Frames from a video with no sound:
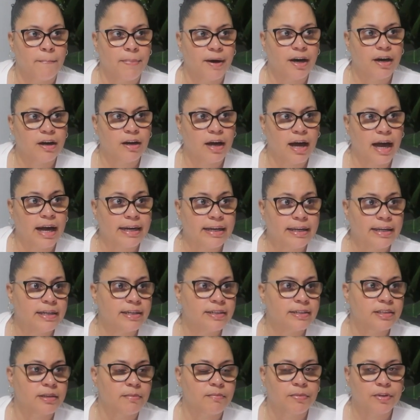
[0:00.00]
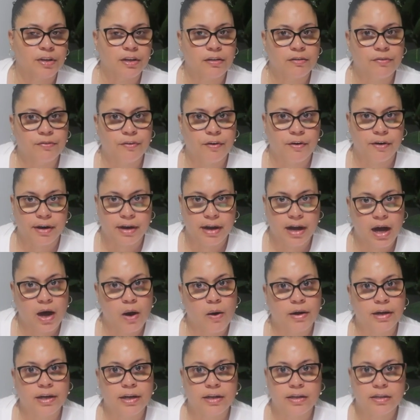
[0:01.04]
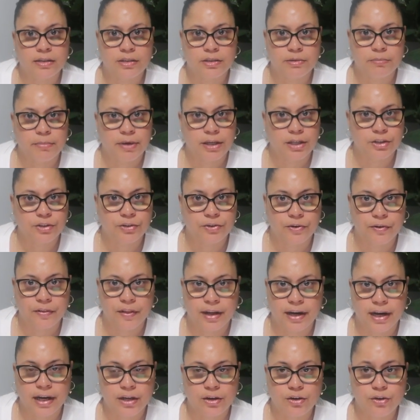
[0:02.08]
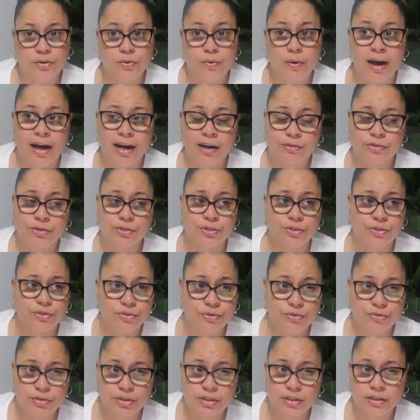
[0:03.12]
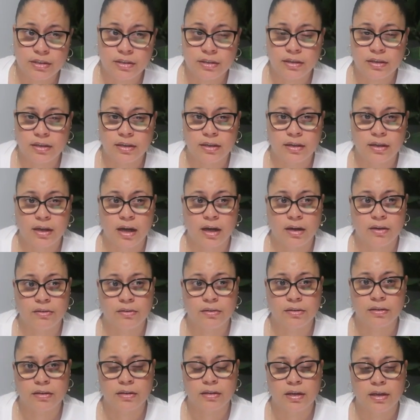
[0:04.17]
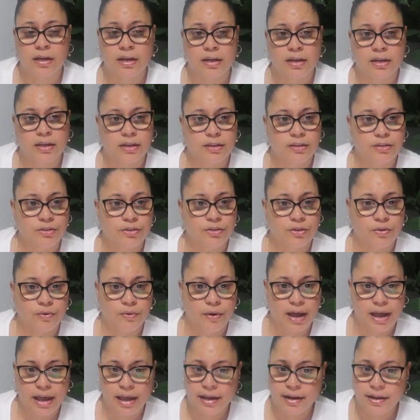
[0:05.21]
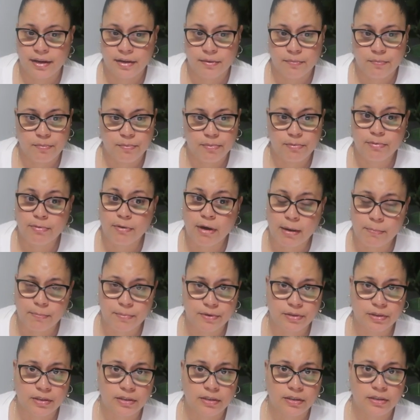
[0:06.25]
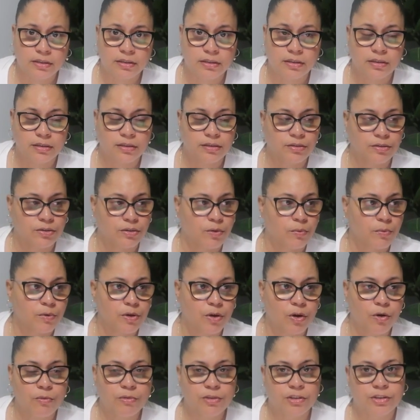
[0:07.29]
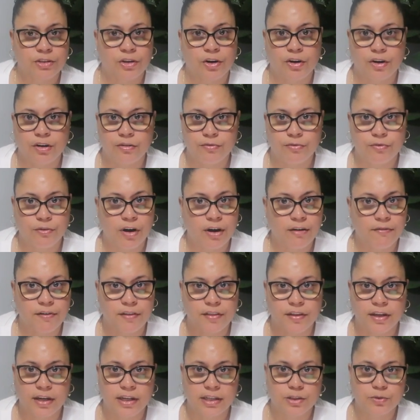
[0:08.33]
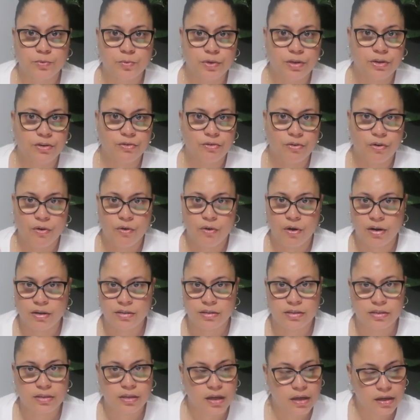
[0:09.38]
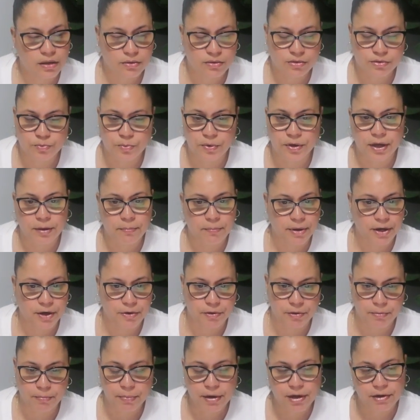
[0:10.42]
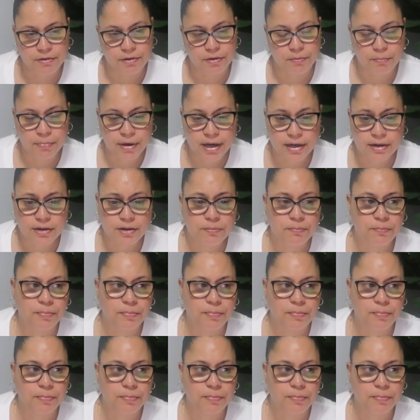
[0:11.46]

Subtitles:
But I needed something for now. I needed to make sure that I knew how to use it, how to, you know, edit properly. You know, we always start off rough, and then as we grow our skills, we get better and better and better.